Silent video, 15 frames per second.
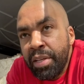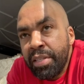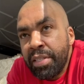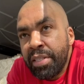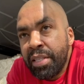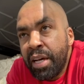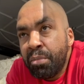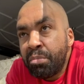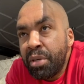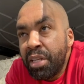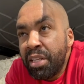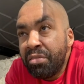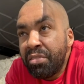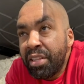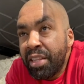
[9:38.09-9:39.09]
start
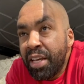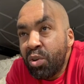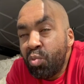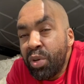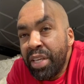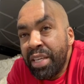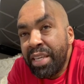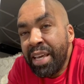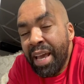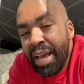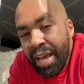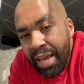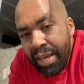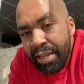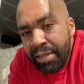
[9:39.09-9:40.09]
believing that we
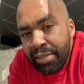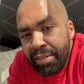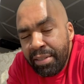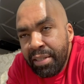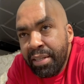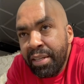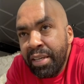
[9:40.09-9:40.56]
can,